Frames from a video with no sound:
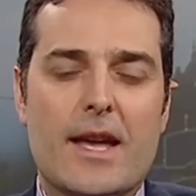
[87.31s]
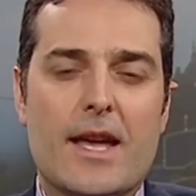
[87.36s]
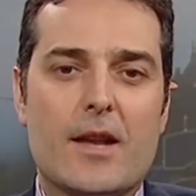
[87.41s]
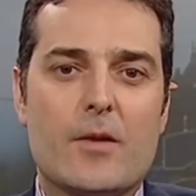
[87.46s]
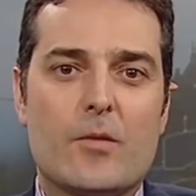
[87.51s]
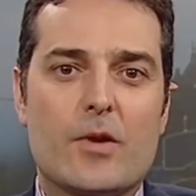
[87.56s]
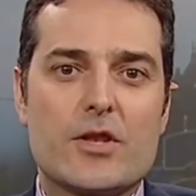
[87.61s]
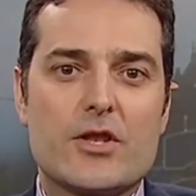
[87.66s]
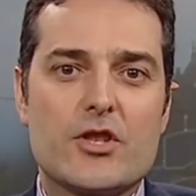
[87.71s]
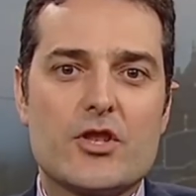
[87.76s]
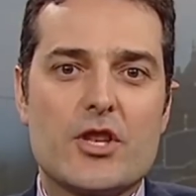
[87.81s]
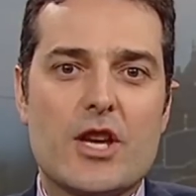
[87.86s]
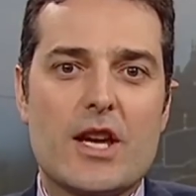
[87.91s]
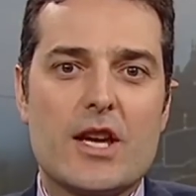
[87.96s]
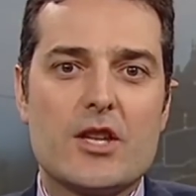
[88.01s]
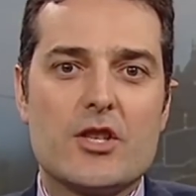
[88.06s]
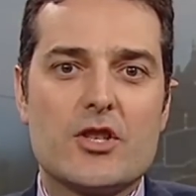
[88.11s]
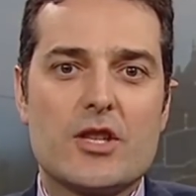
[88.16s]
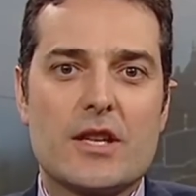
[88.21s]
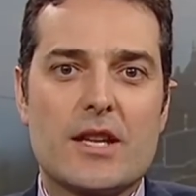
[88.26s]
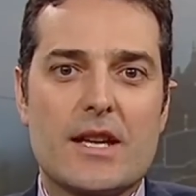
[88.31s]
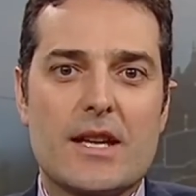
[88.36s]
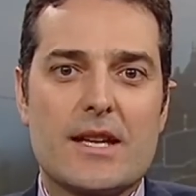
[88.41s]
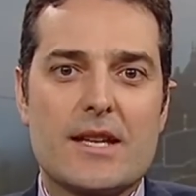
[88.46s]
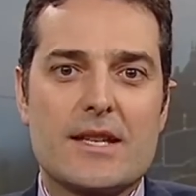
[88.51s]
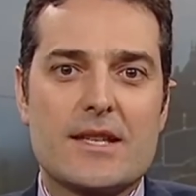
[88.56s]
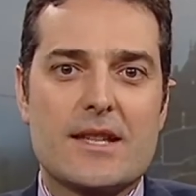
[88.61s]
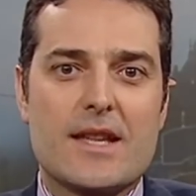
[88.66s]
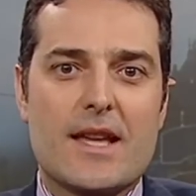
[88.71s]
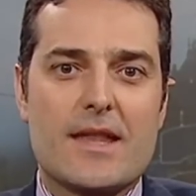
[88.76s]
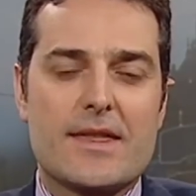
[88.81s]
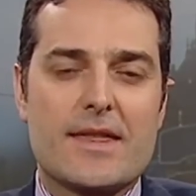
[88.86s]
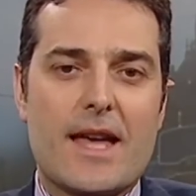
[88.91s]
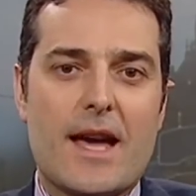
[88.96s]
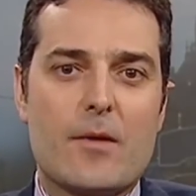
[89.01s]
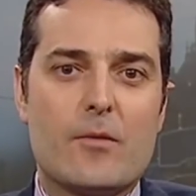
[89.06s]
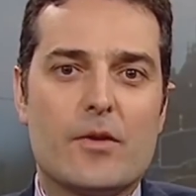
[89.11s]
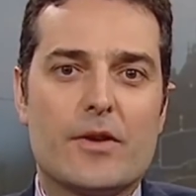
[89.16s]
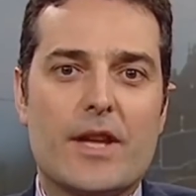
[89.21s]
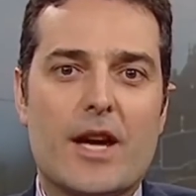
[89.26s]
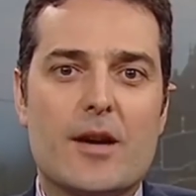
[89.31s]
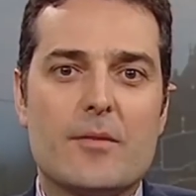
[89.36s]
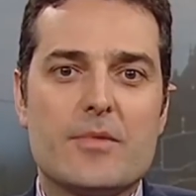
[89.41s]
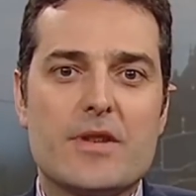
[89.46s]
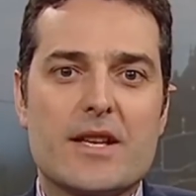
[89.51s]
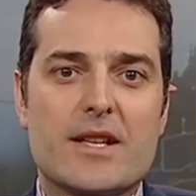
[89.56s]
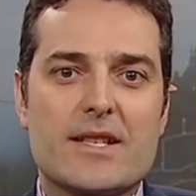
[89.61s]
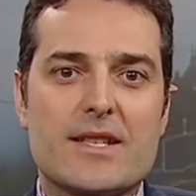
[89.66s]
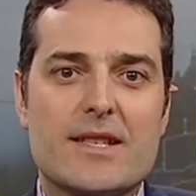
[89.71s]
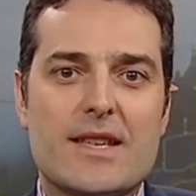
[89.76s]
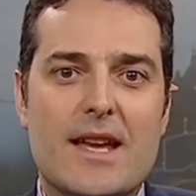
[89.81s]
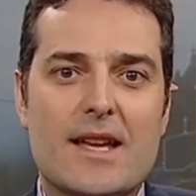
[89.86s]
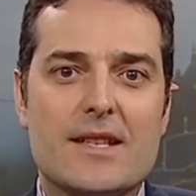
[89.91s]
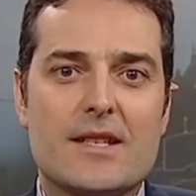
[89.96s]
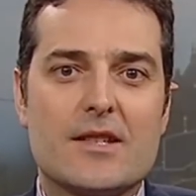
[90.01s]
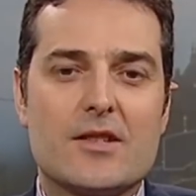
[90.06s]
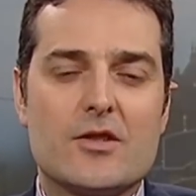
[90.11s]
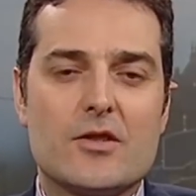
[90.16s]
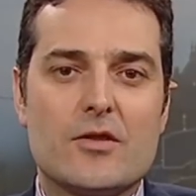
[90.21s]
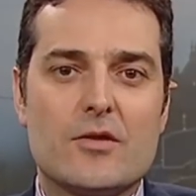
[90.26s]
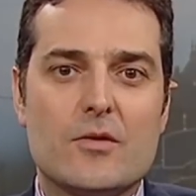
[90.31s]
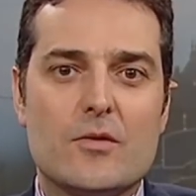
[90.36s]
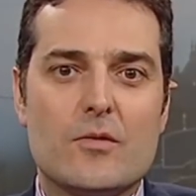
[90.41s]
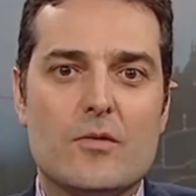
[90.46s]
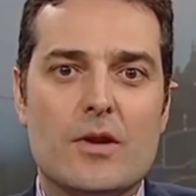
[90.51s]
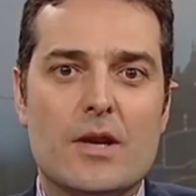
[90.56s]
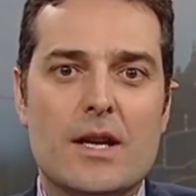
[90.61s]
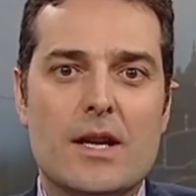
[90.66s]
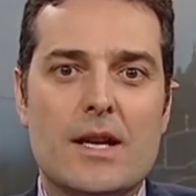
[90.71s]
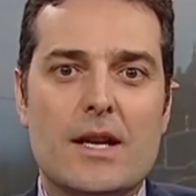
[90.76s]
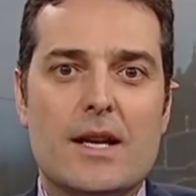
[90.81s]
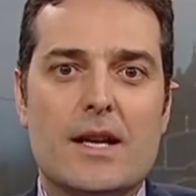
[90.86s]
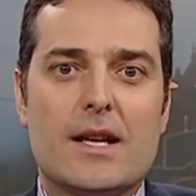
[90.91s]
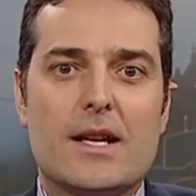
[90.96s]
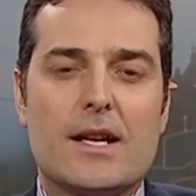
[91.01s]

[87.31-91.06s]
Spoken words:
And what's changing is that will now be extended to